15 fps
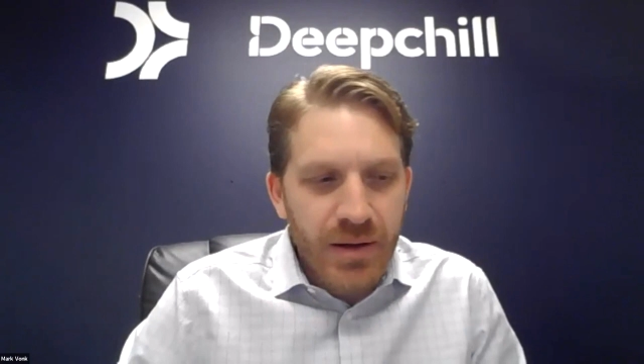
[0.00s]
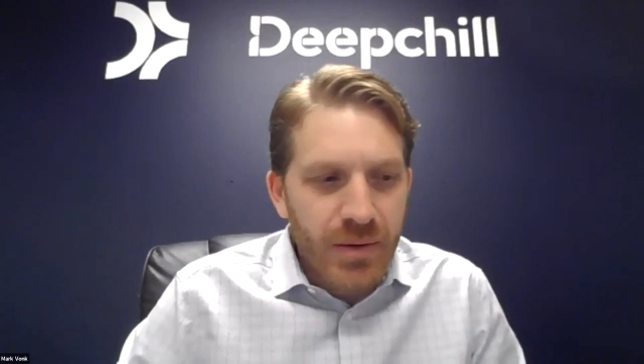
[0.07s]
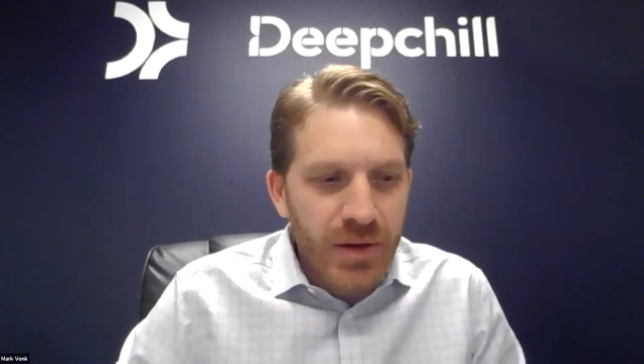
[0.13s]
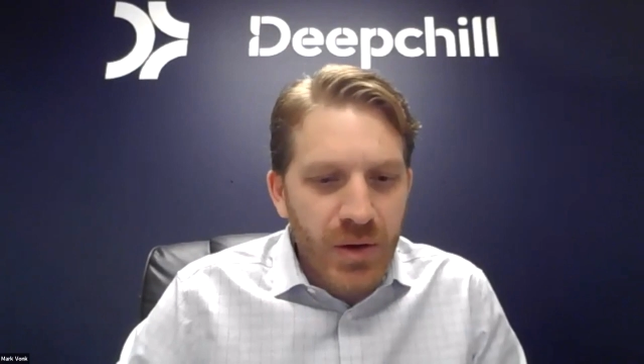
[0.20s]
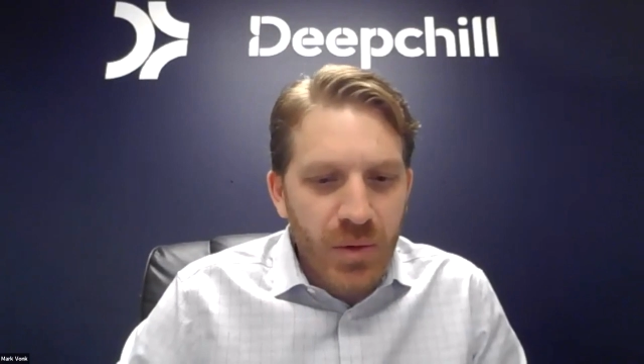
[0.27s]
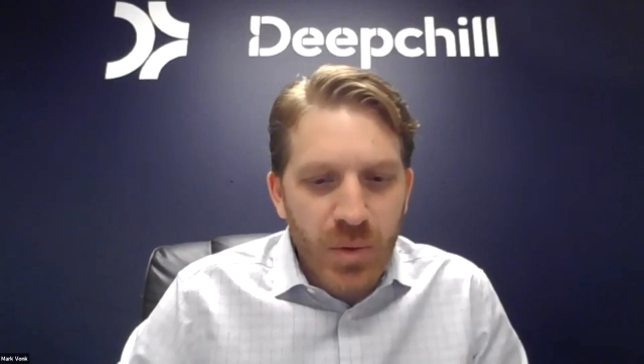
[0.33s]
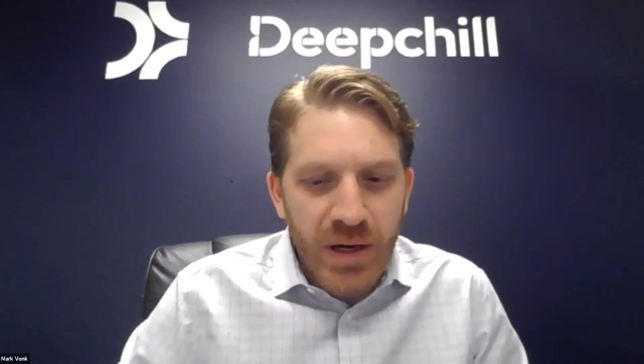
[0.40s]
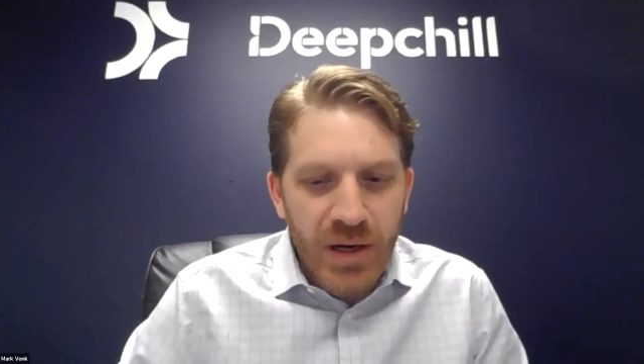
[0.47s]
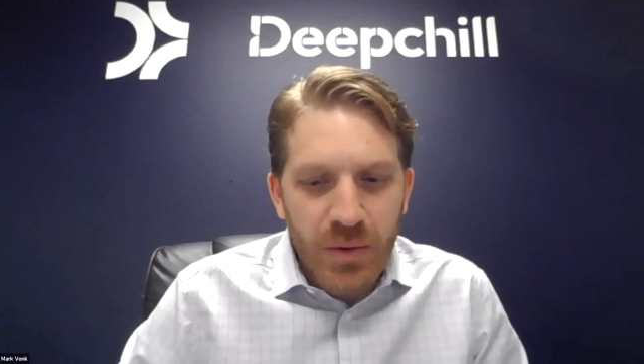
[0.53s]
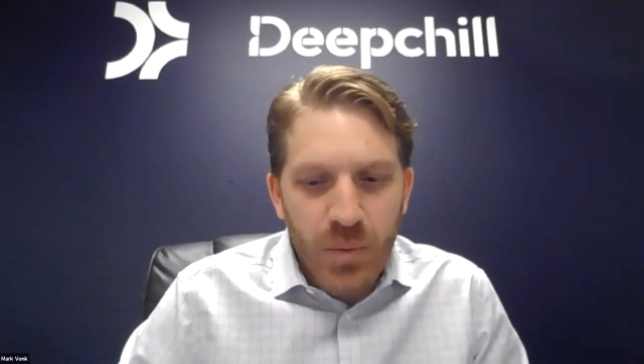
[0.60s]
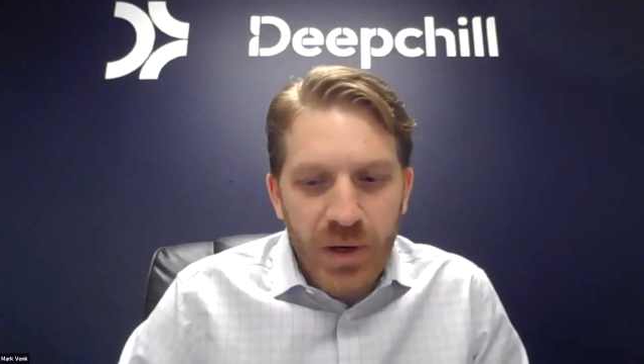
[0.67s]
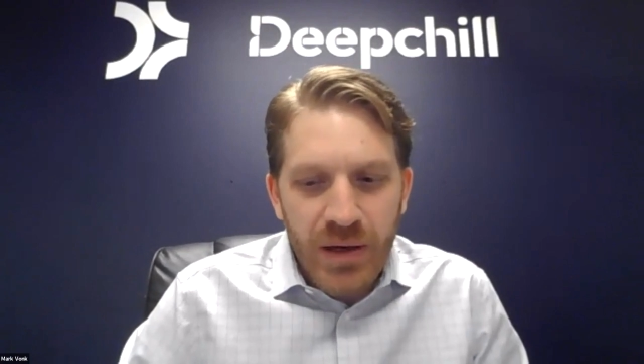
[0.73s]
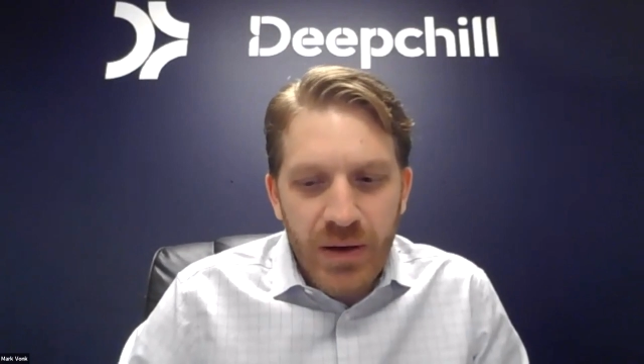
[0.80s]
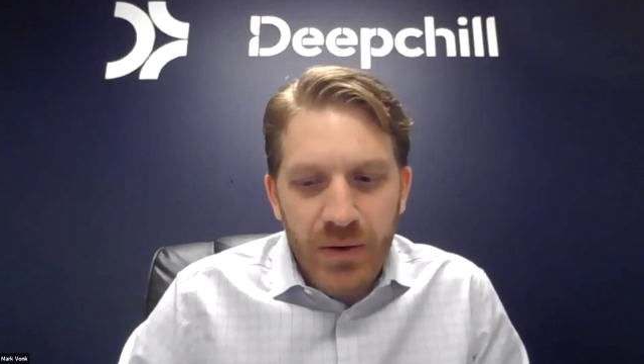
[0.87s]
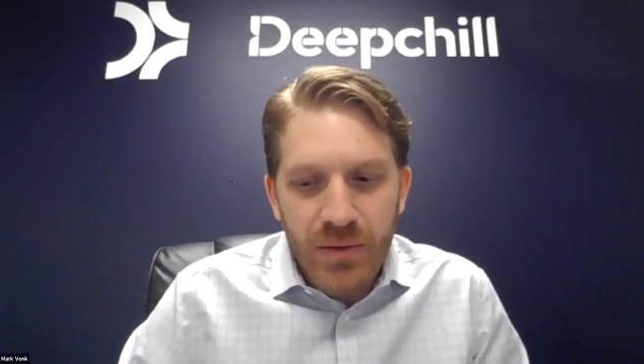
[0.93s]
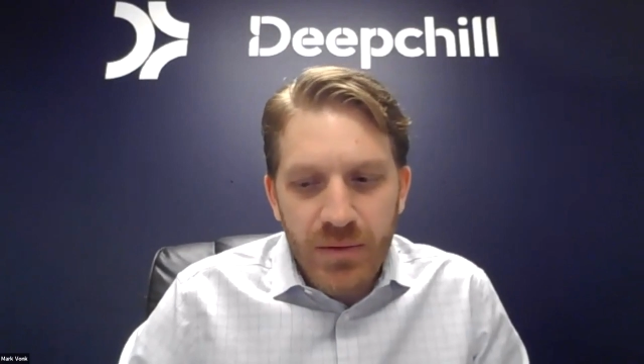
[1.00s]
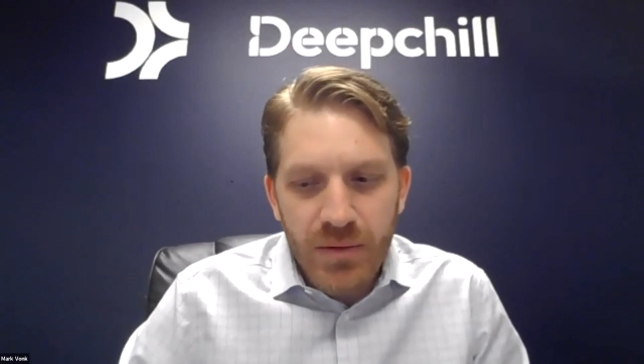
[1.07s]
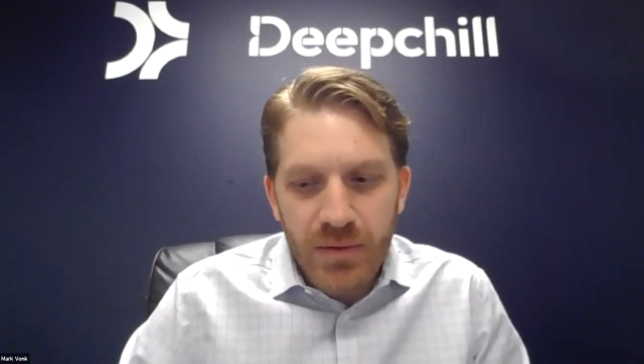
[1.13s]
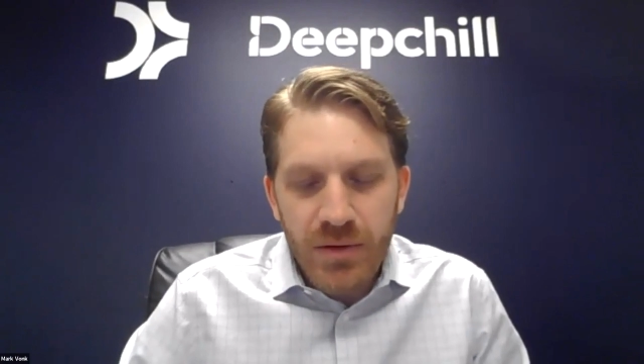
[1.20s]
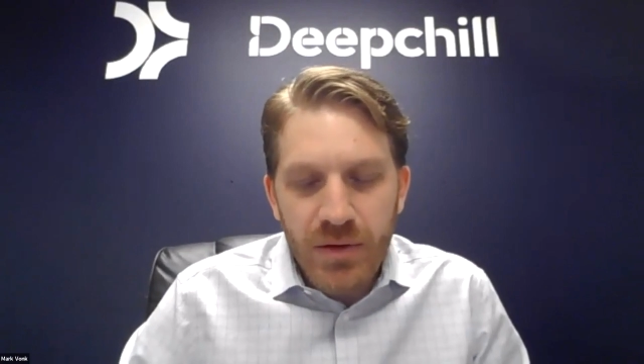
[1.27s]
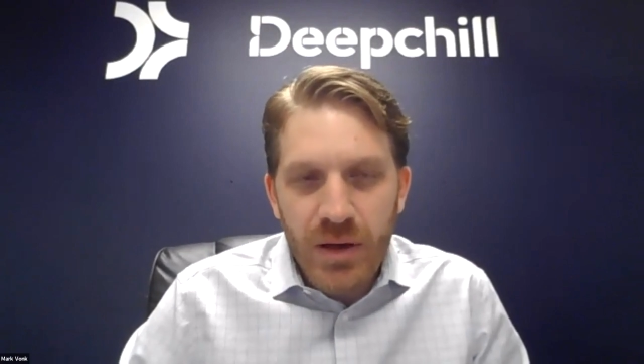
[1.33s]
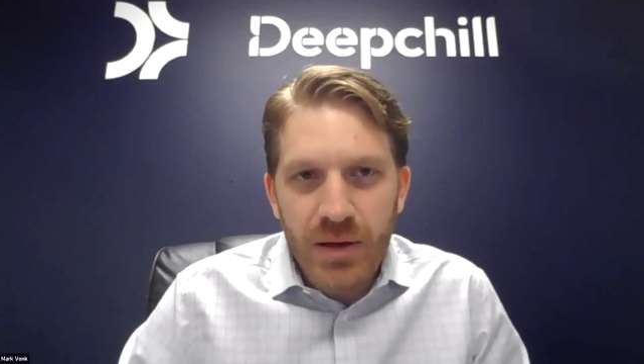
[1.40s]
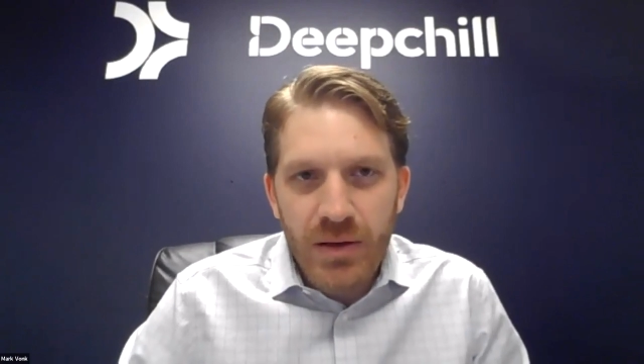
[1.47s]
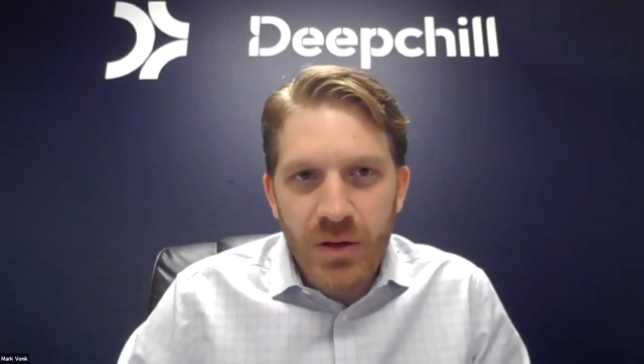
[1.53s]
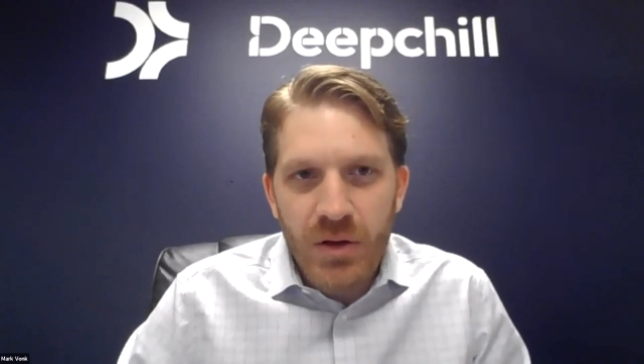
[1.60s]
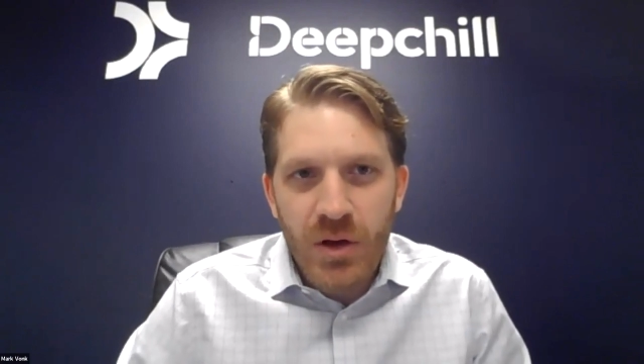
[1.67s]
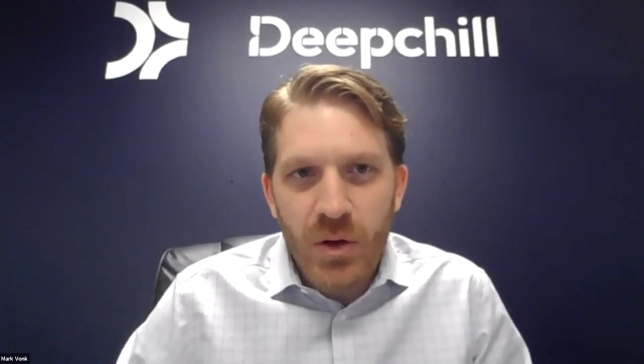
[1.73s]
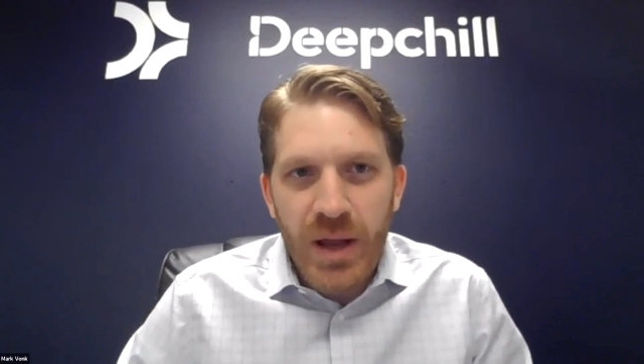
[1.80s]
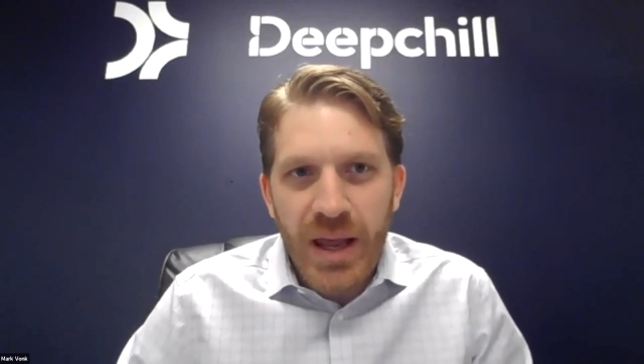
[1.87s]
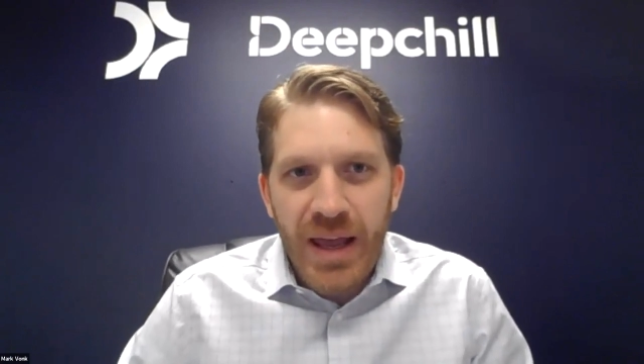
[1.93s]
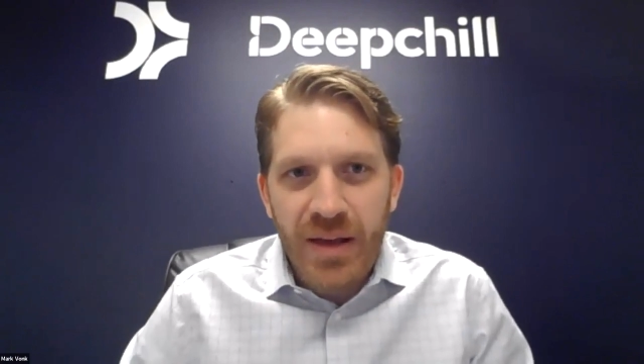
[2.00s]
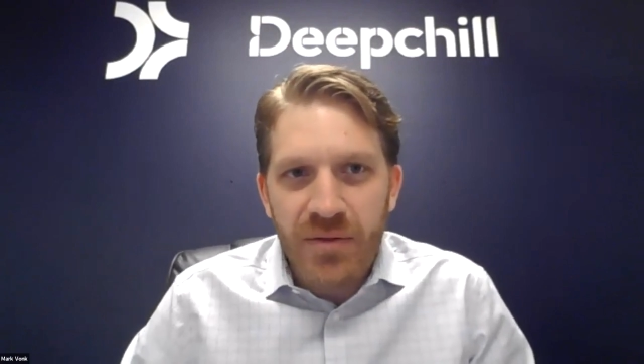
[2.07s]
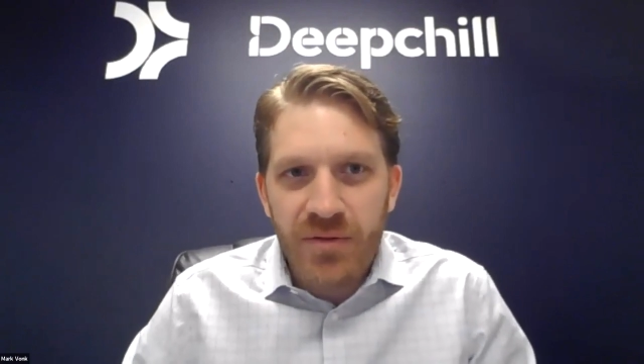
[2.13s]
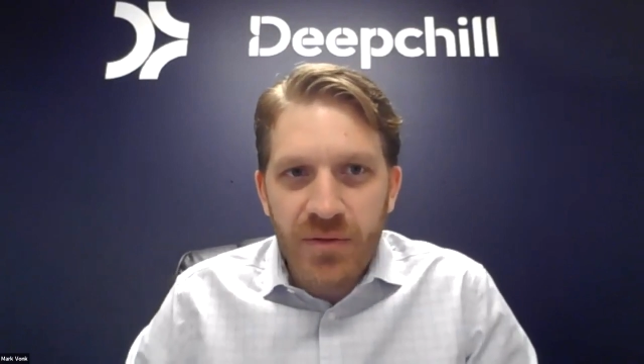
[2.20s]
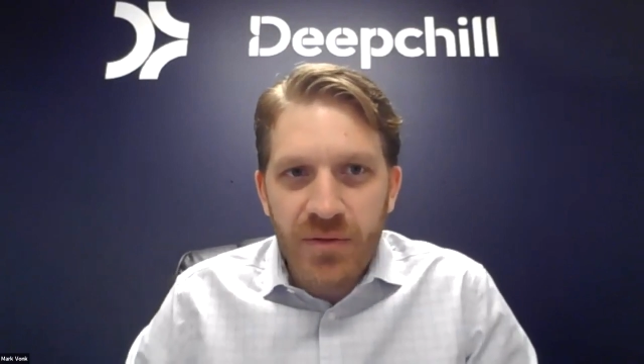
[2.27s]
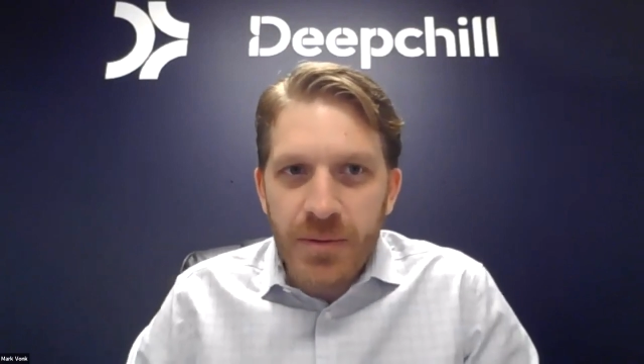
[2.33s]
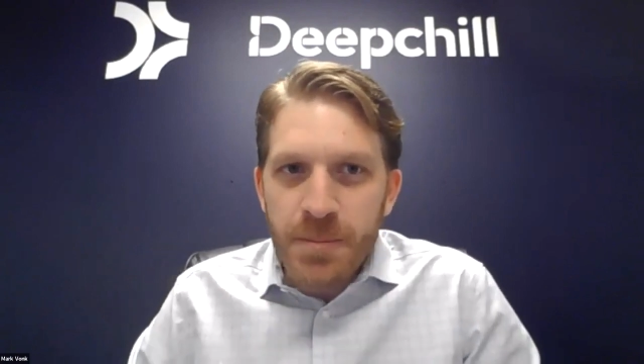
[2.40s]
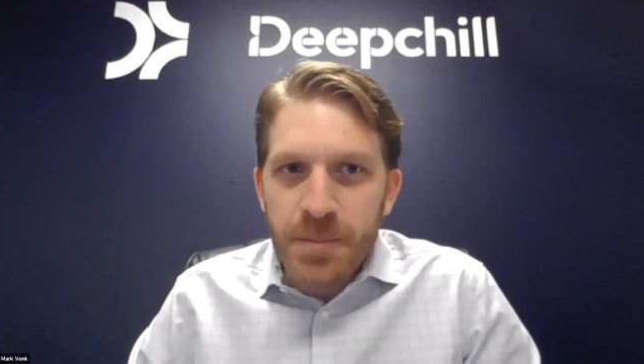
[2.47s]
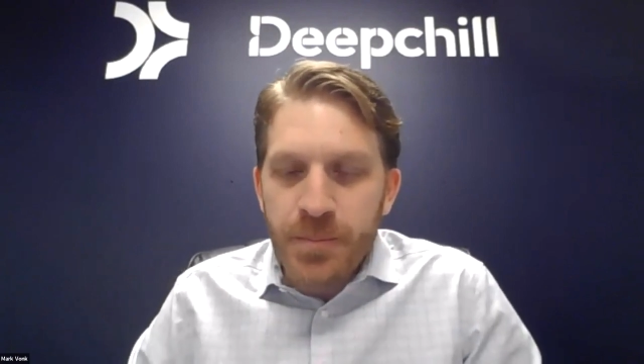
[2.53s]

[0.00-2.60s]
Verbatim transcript: uh, you know, where, where uh, you don't have